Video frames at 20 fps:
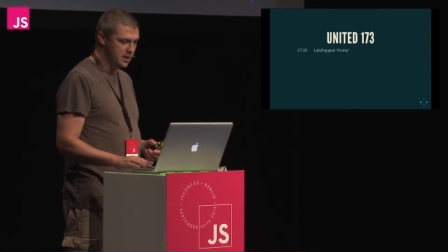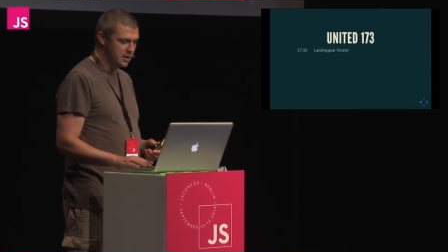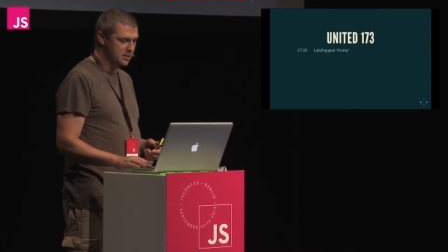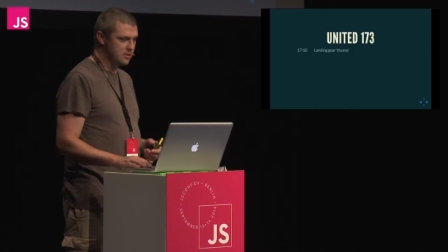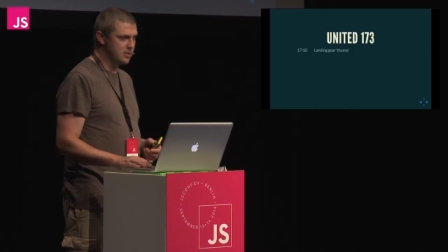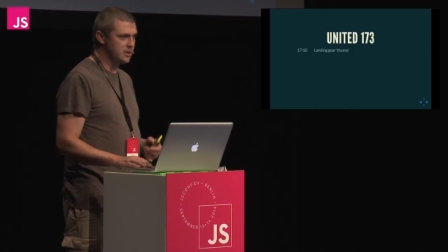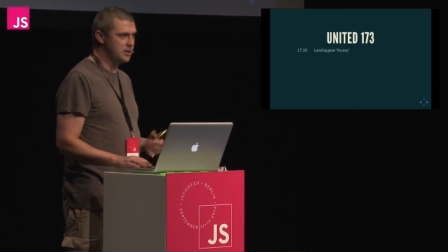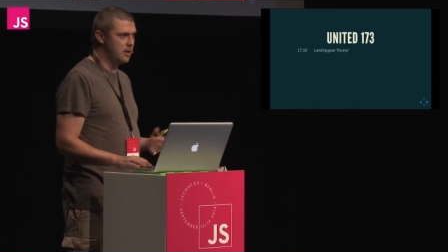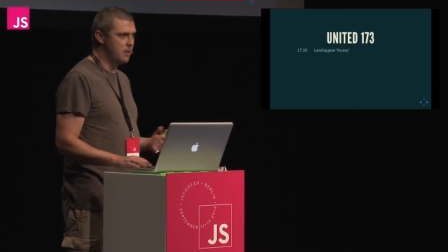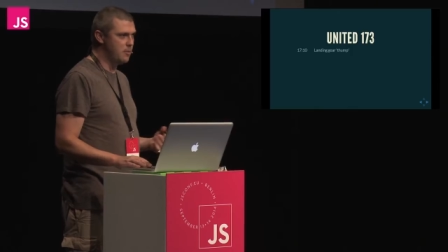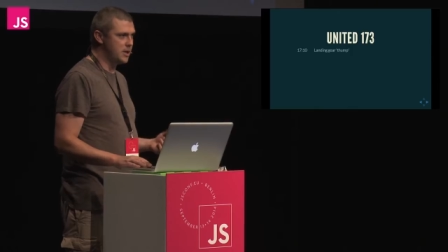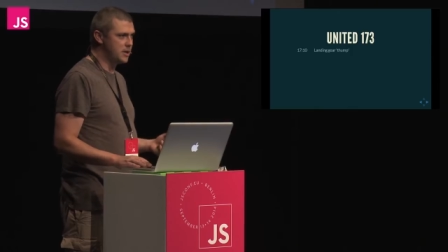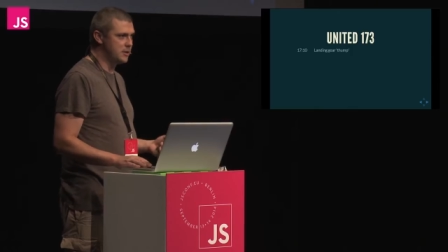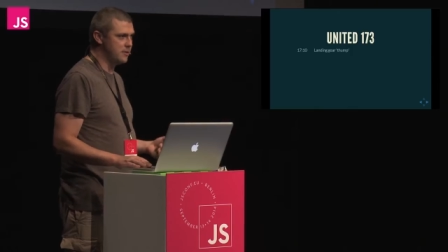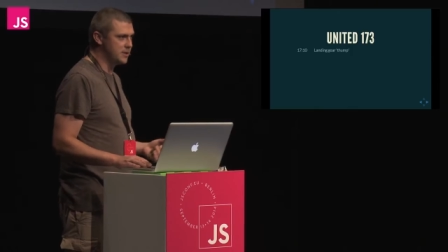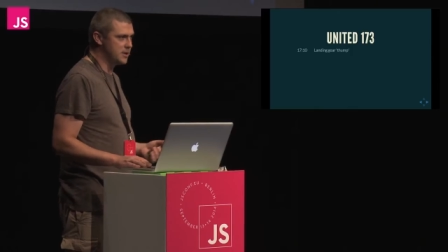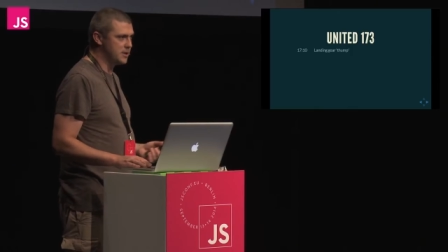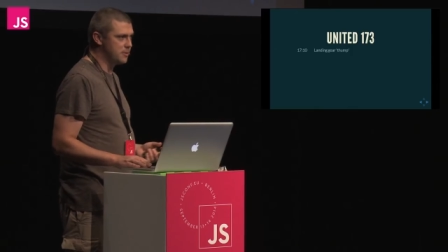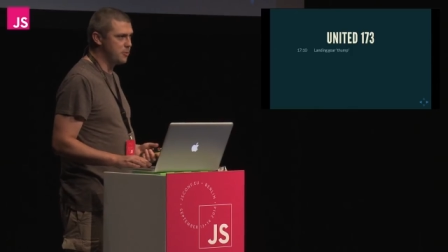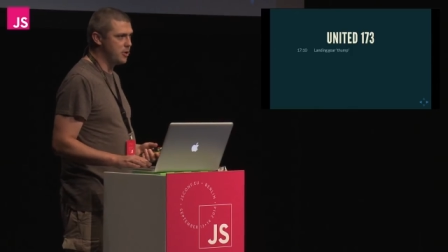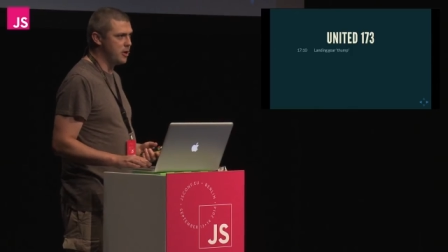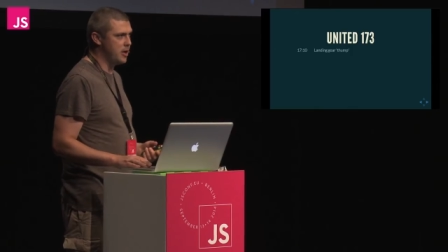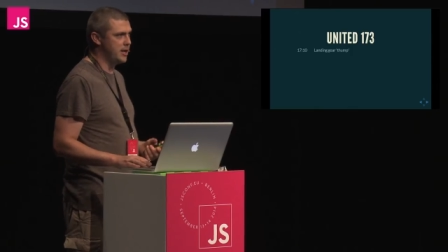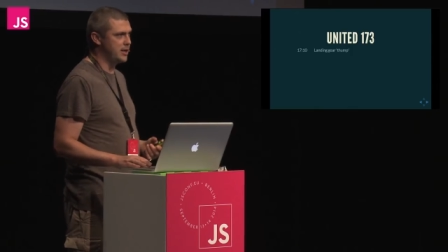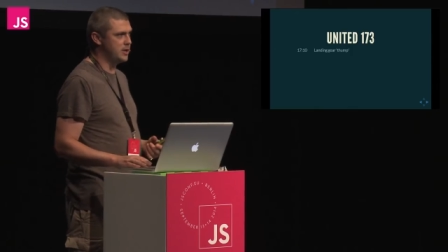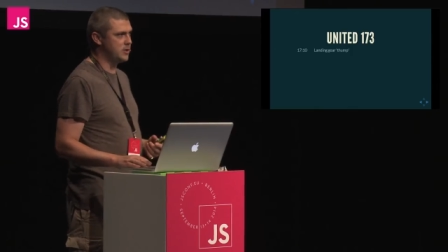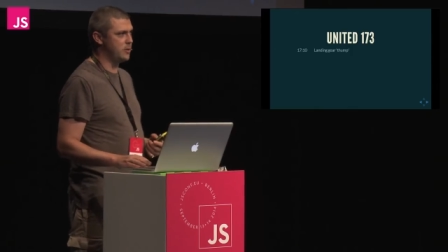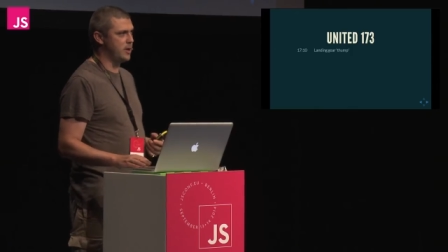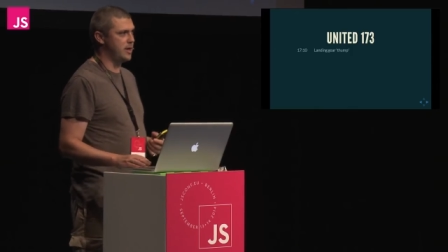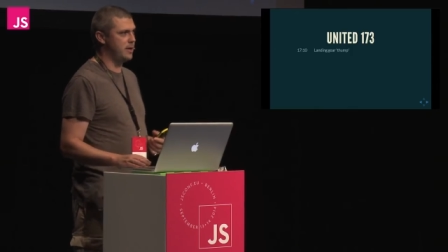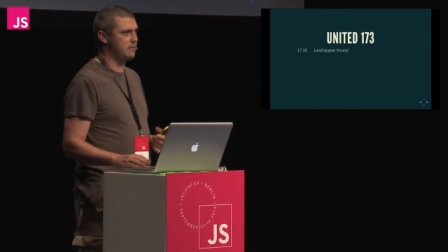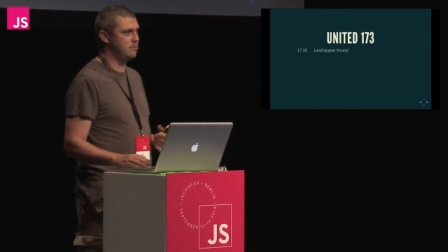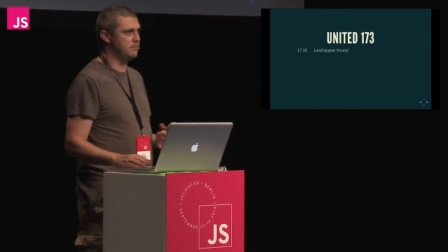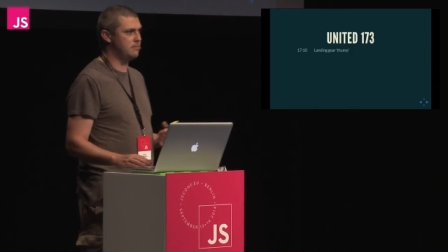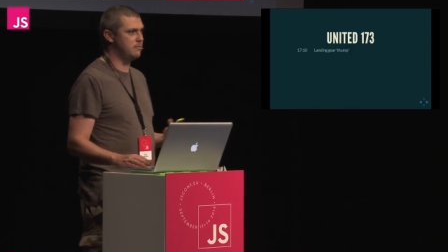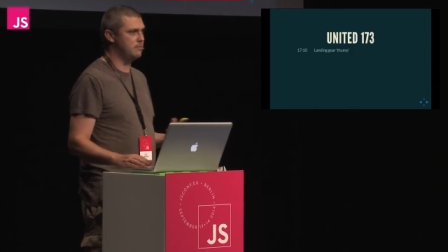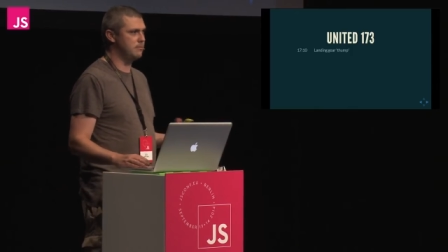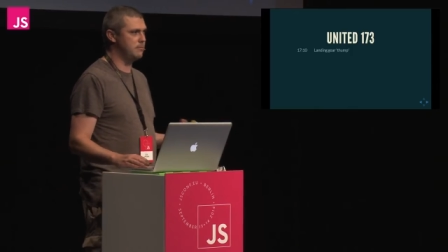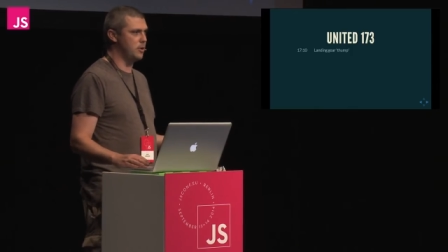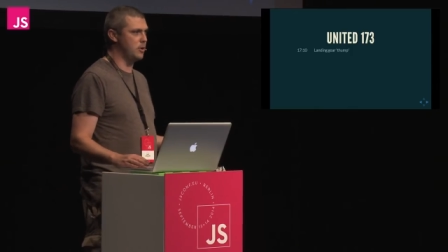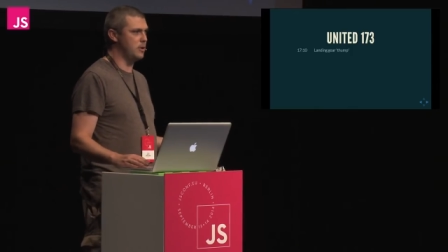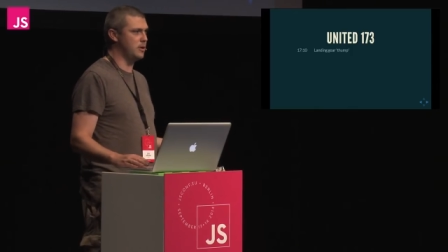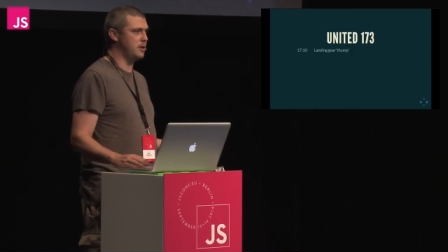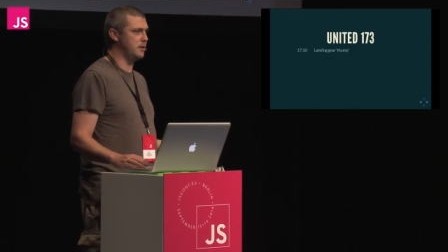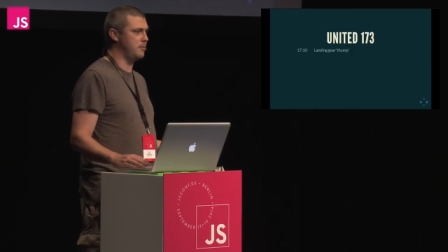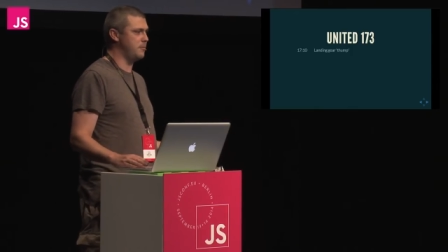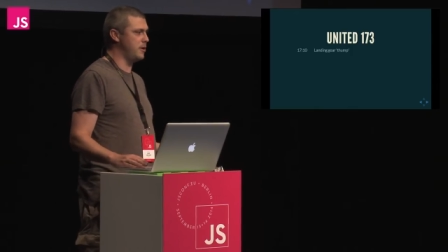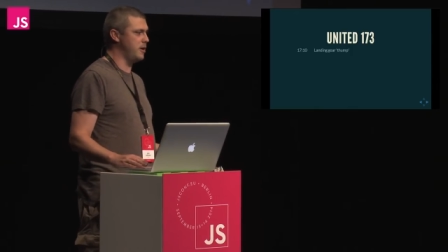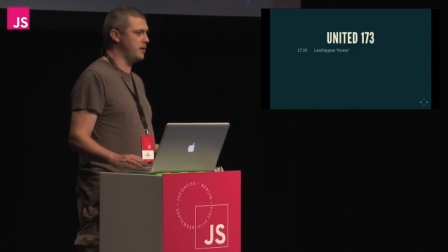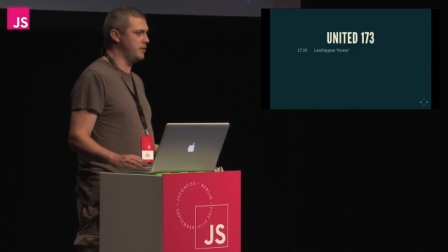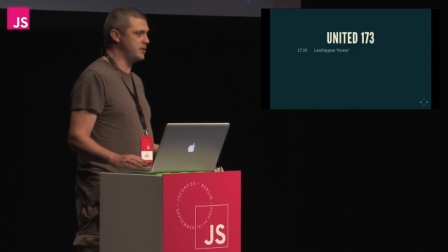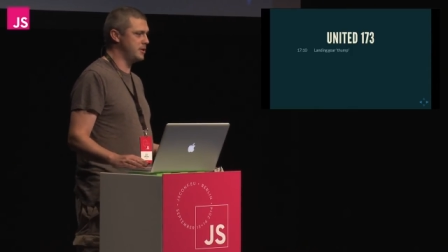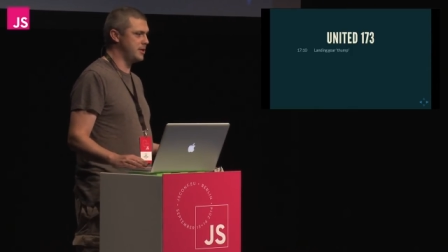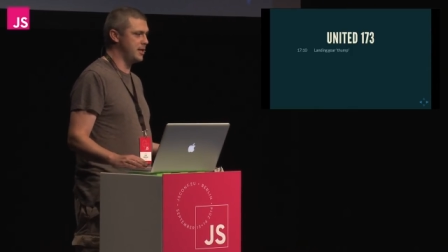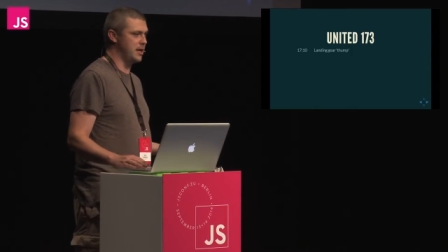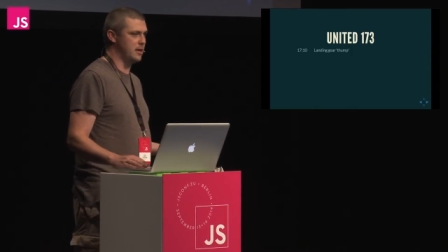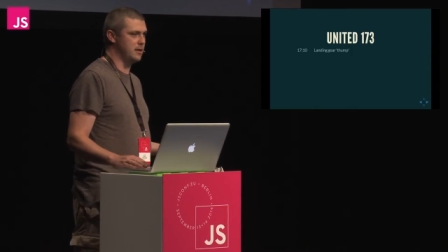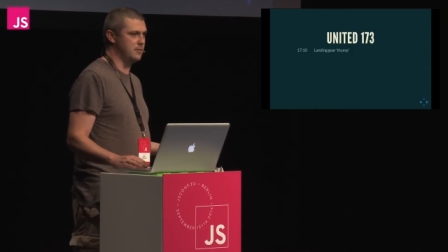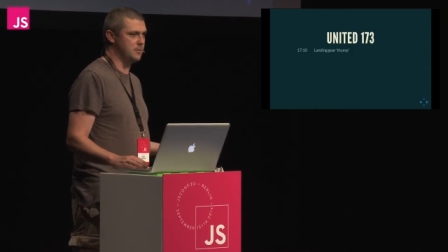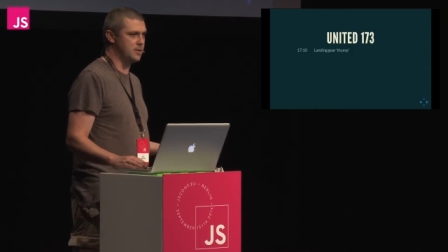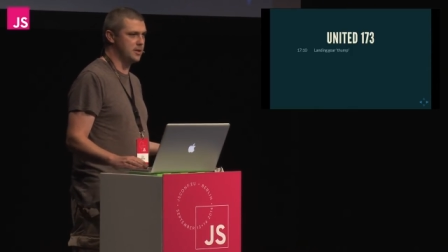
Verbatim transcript: So it's not much of a surprise when Portland Approach tell them